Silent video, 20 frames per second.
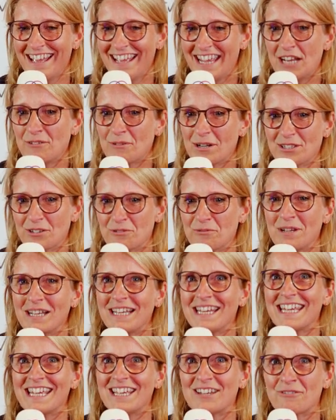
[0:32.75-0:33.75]
it was a
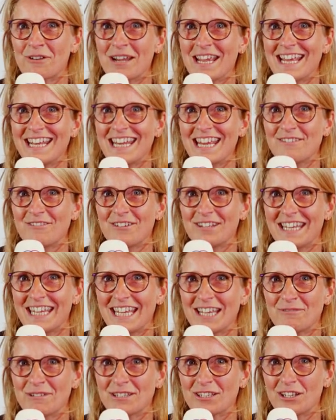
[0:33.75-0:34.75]
really great
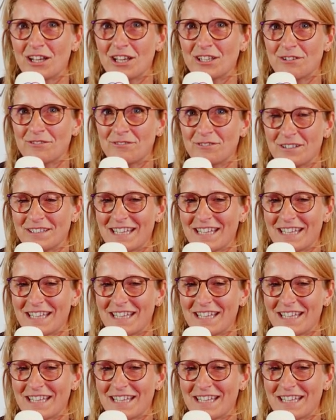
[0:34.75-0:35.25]
evening with a lot of